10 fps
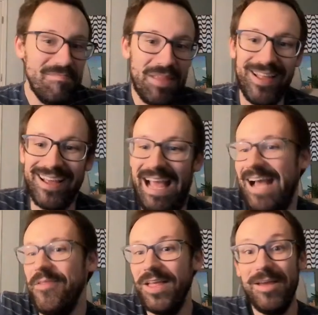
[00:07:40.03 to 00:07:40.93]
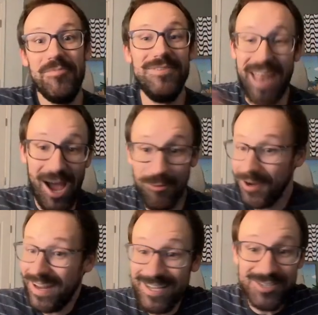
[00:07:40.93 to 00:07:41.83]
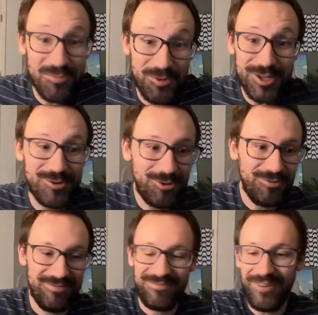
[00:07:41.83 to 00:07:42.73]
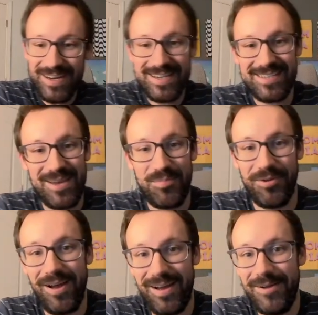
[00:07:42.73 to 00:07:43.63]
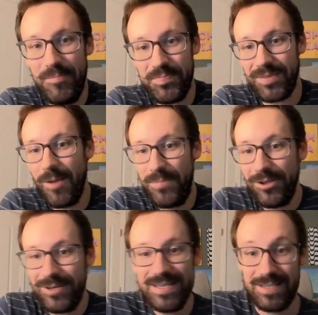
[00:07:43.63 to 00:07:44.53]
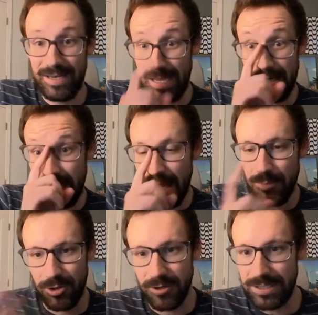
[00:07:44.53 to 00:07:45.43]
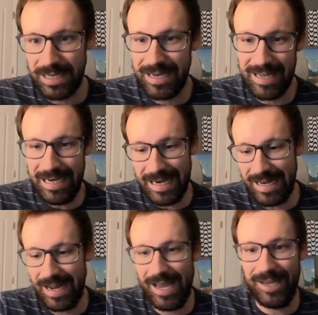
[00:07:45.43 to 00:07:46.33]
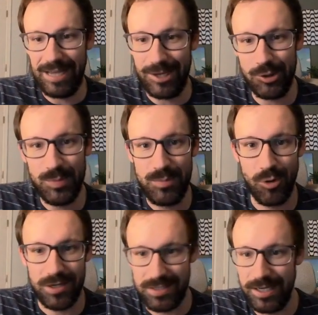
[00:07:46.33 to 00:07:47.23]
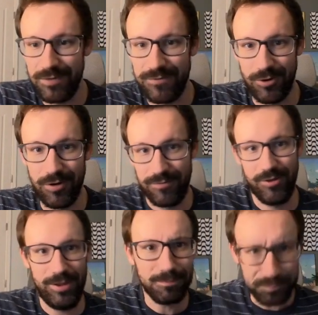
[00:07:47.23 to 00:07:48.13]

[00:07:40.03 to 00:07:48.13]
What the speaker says: Like, now we're getting some really cool fighting type abilities and enablers, and I couldn't be more excited for them.